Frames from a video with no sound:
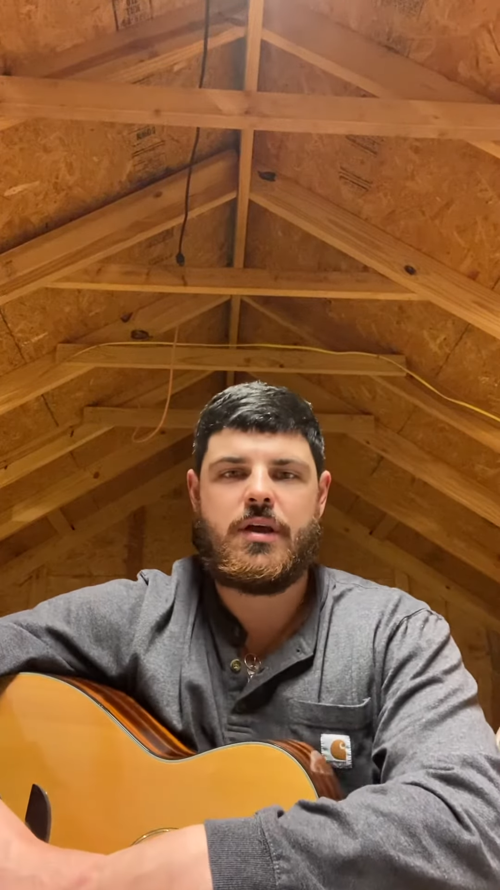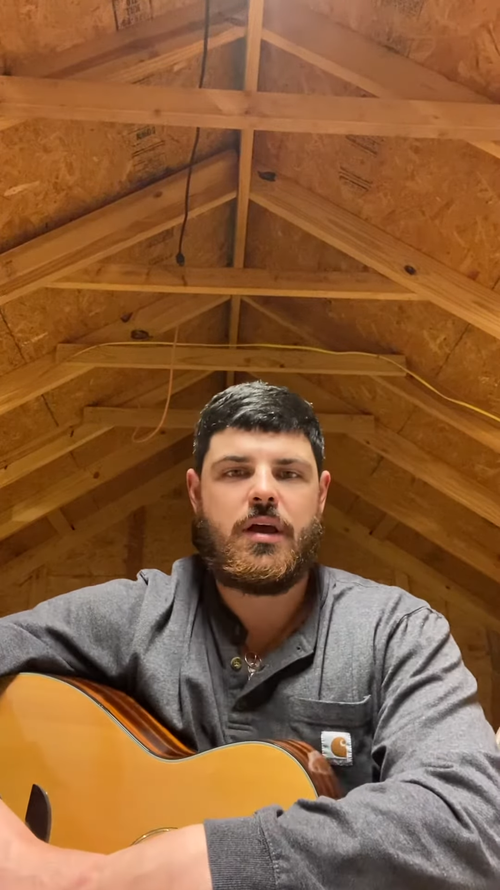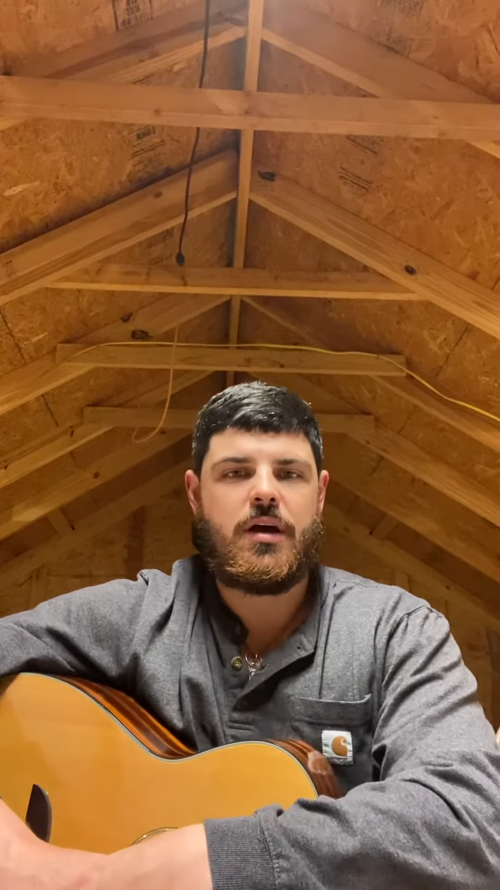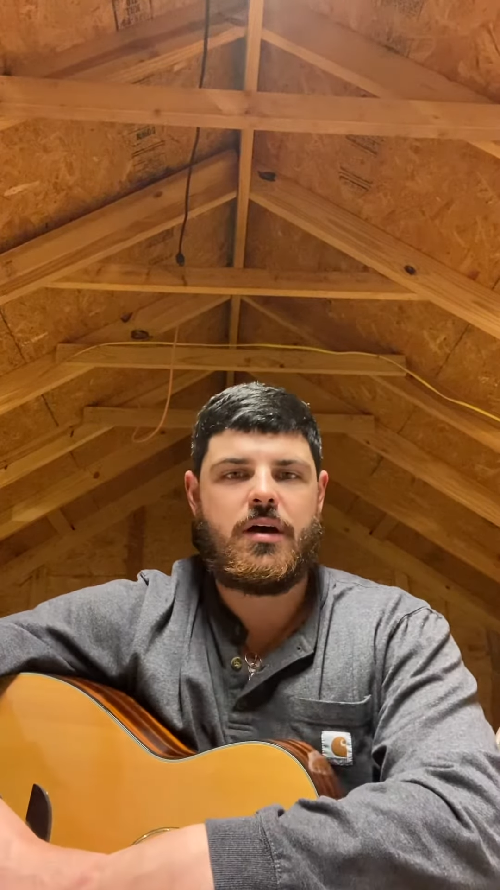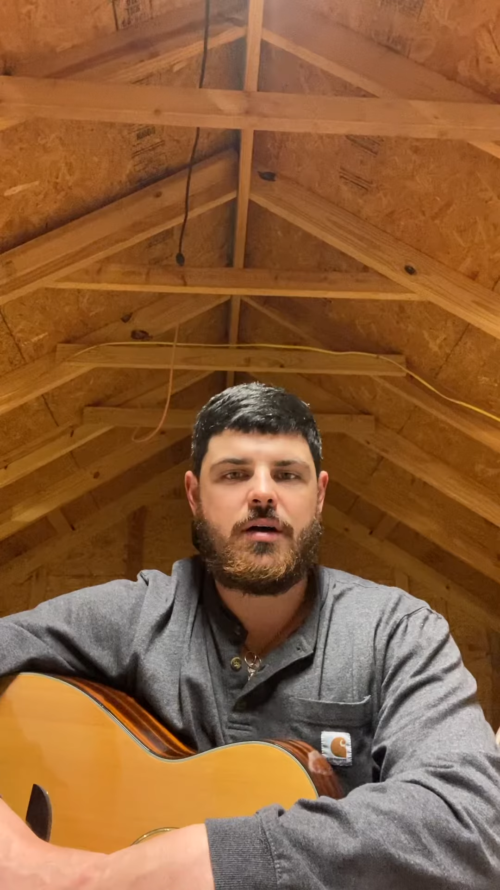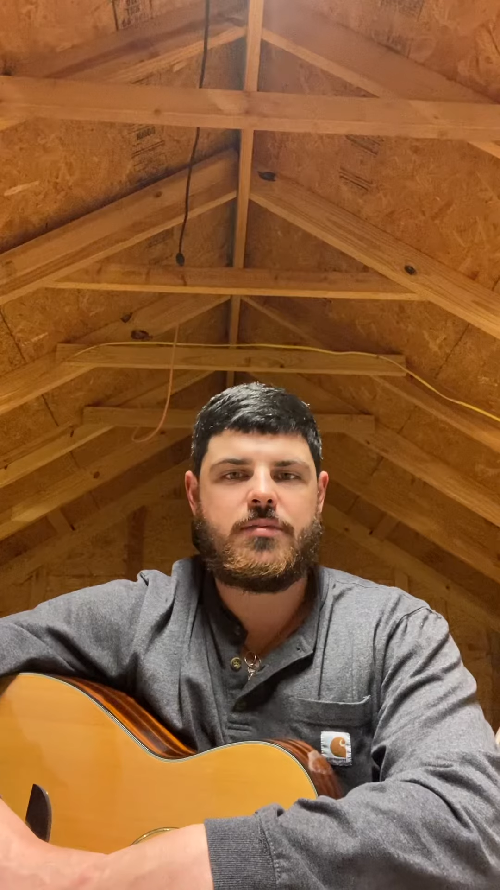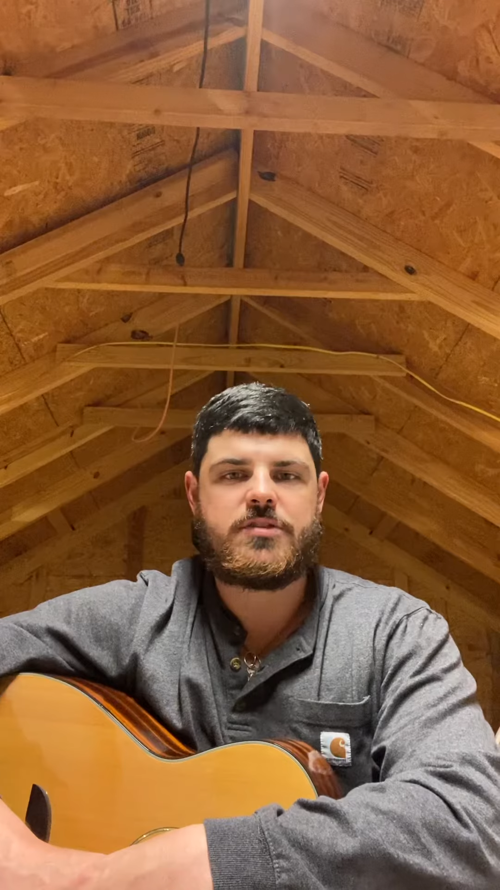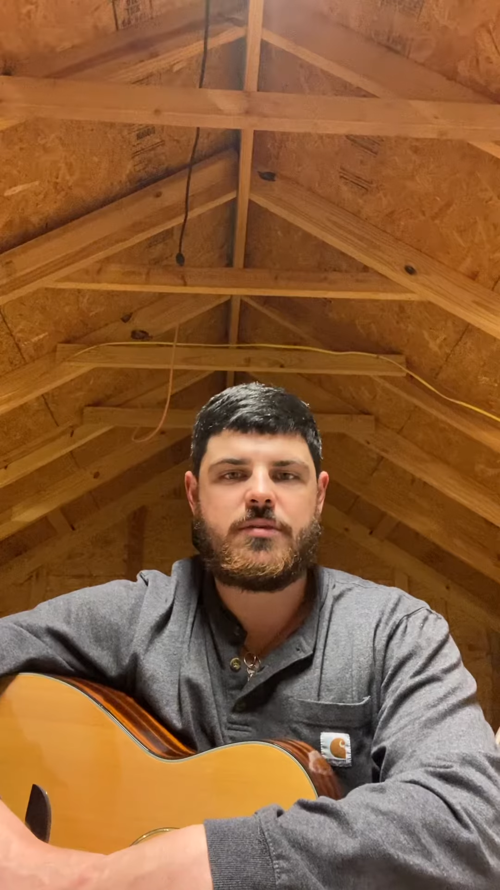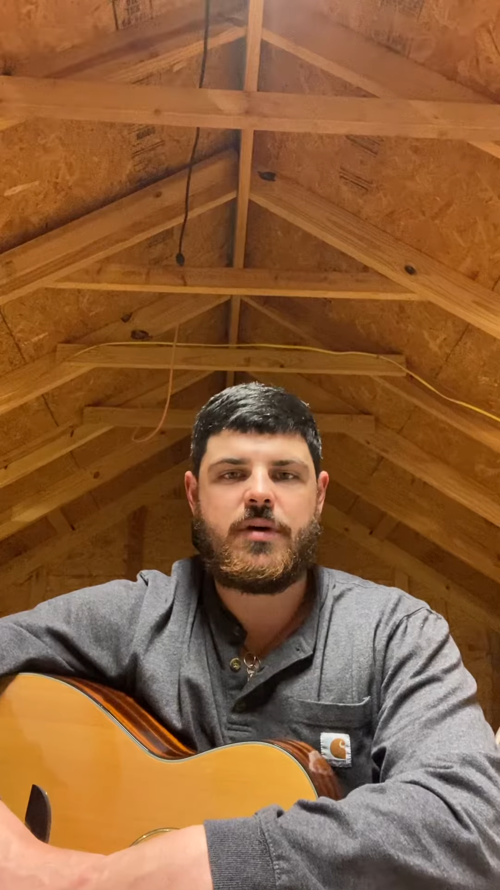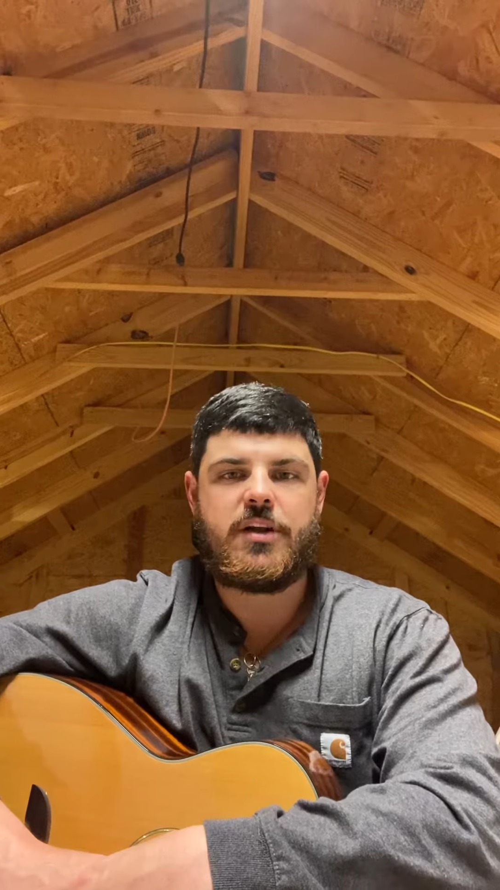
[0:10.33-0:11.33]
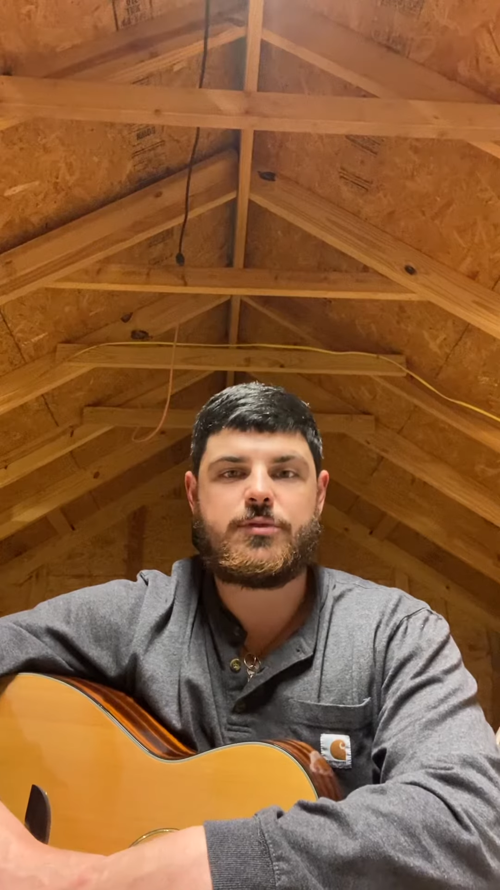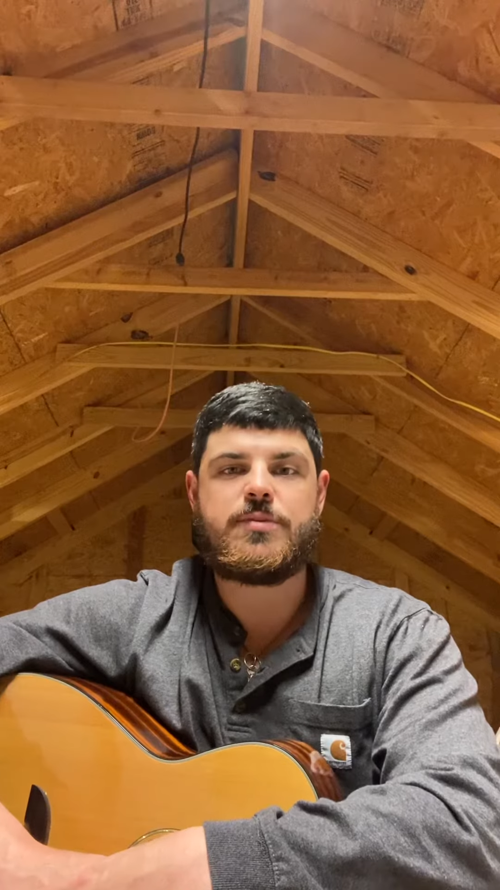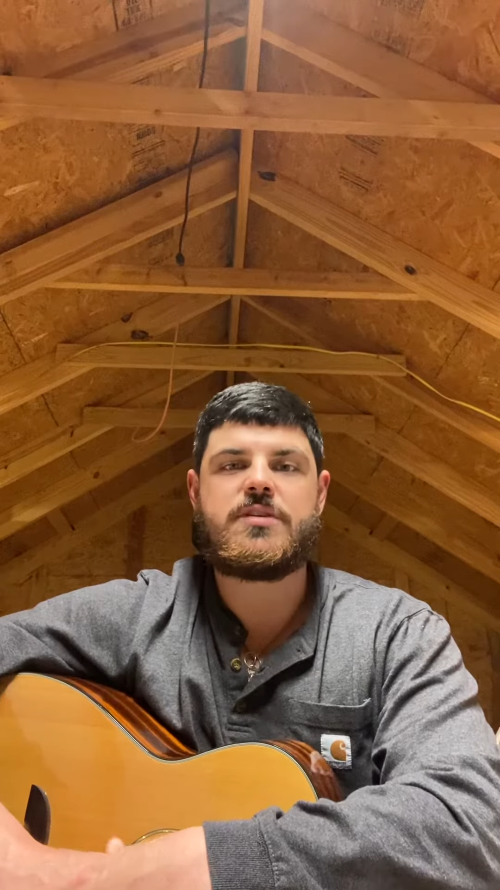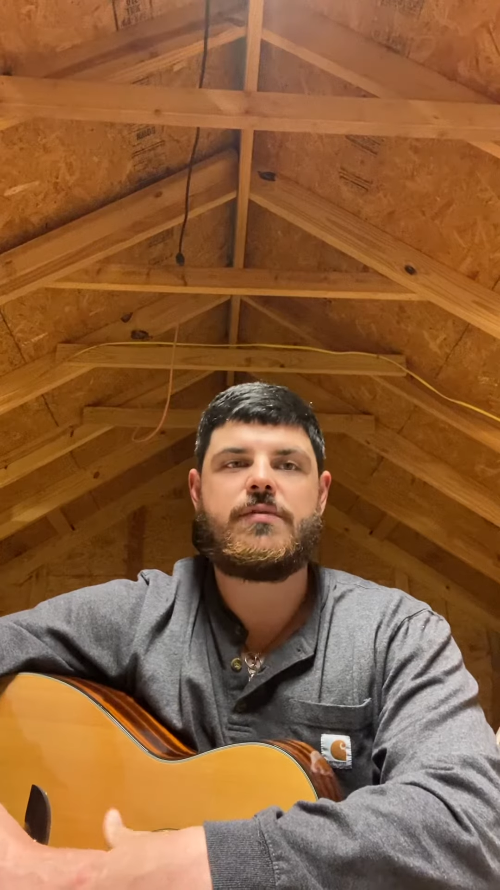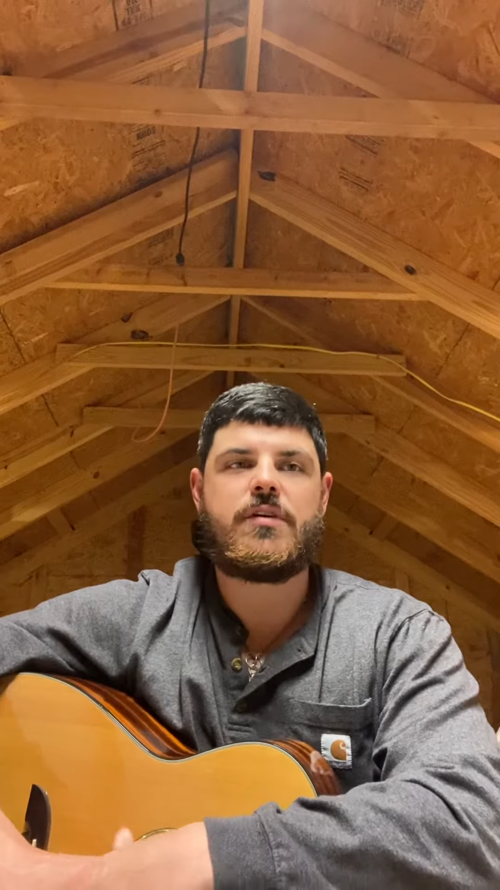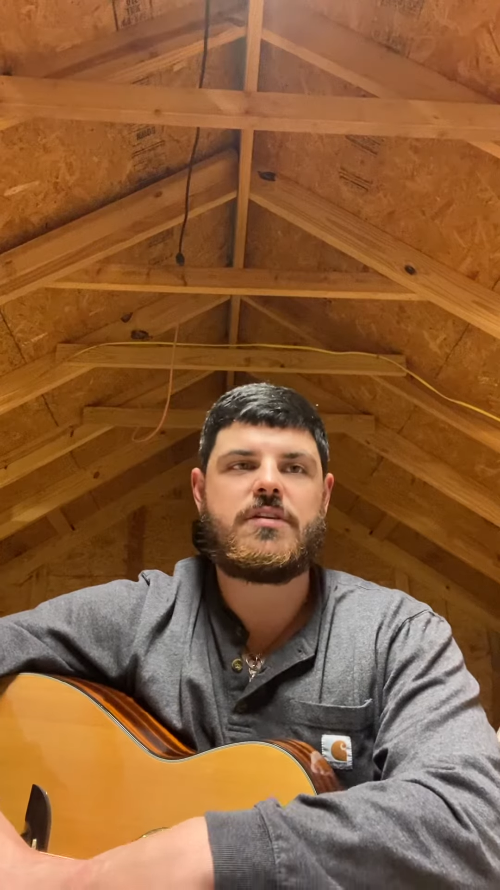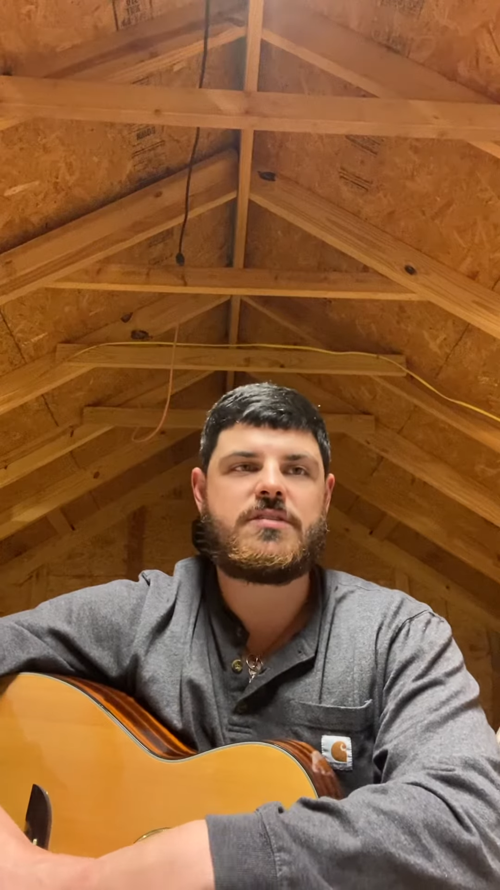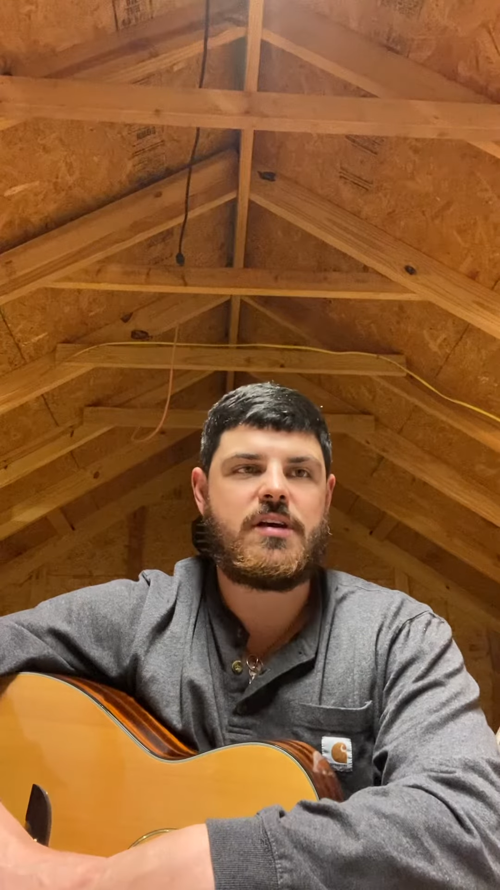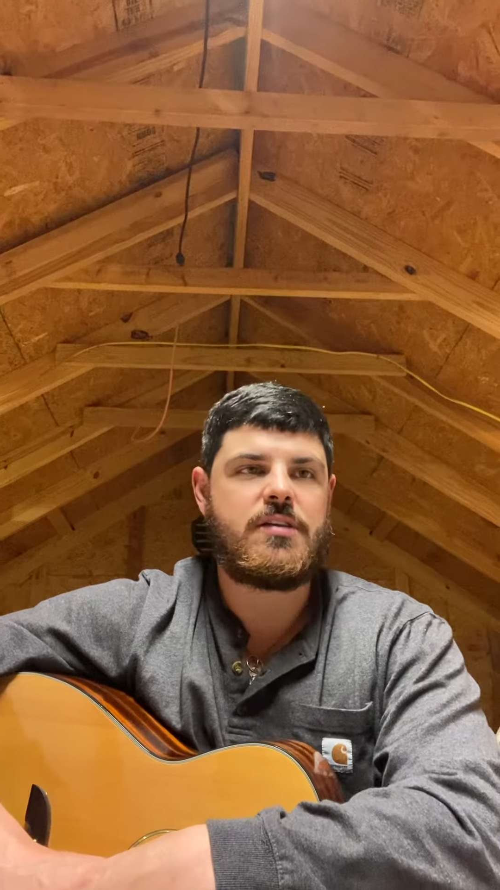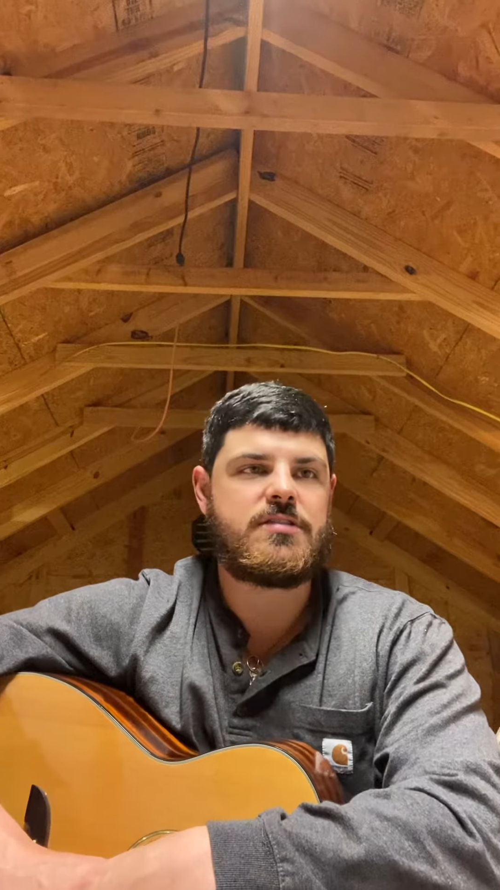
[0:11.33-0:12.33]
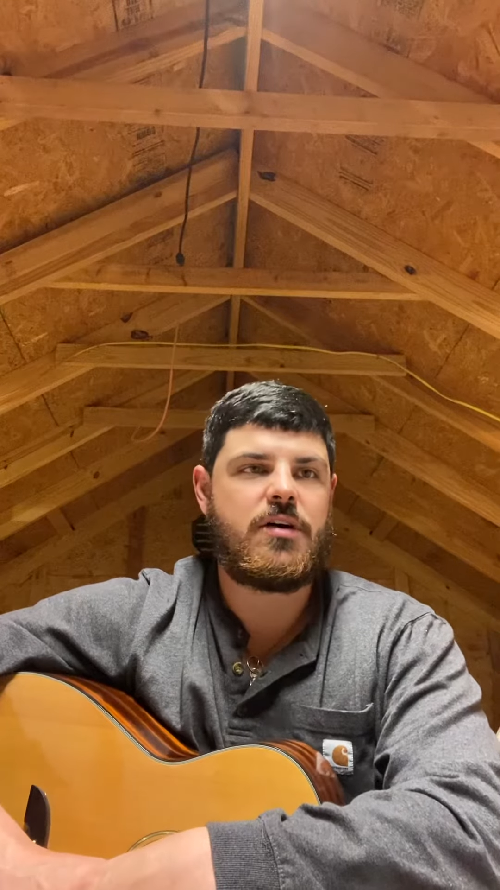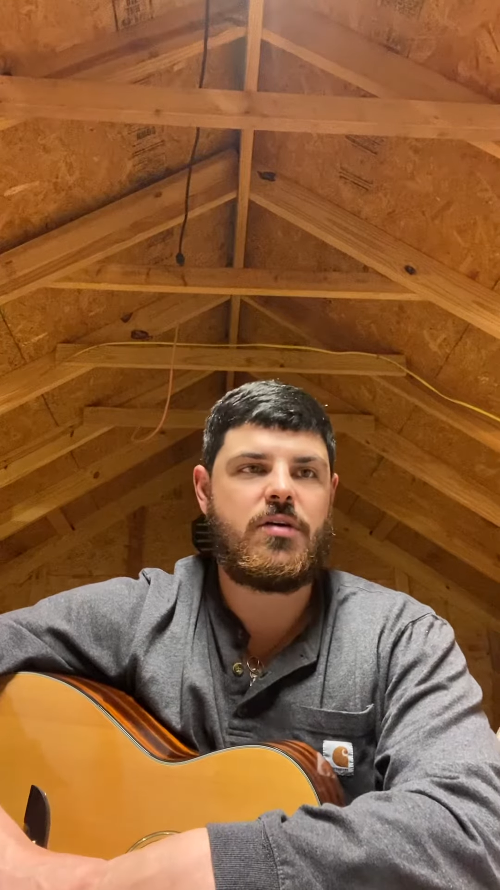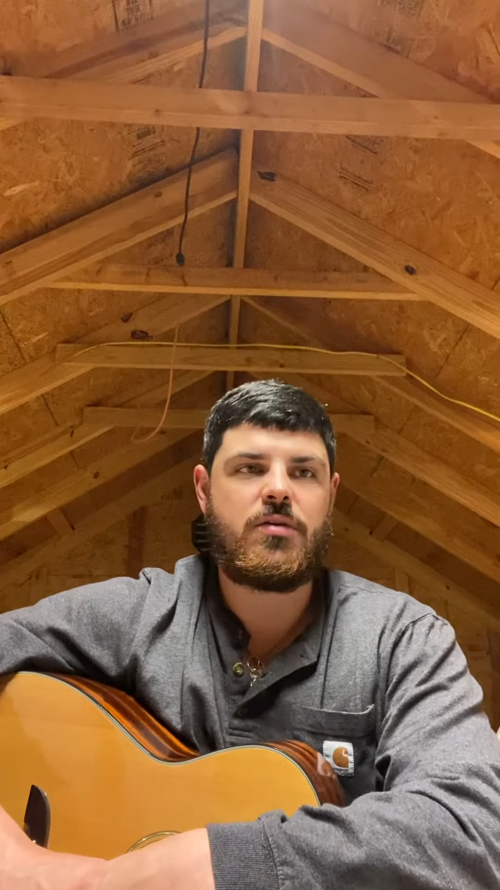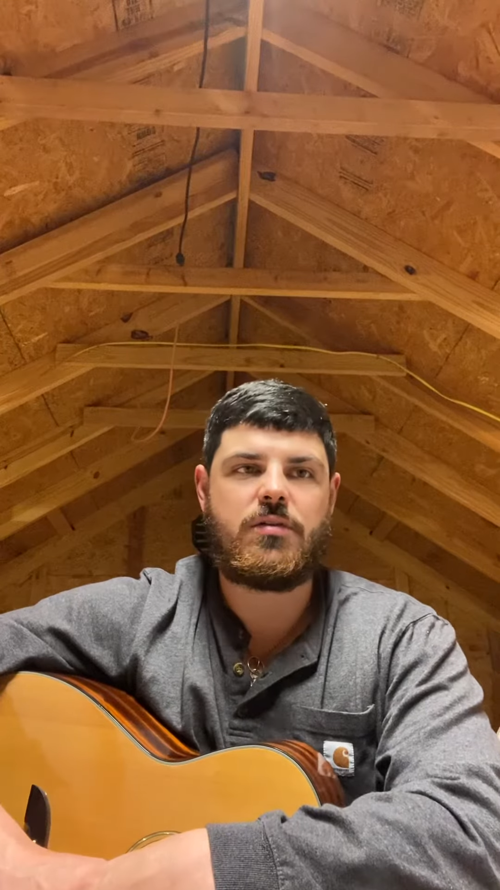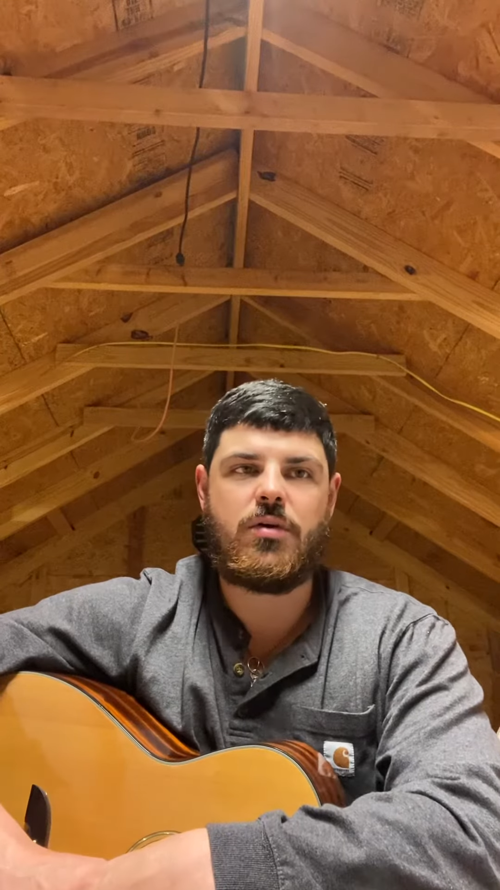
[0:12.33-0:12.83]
Um, and somebody specifically said the song,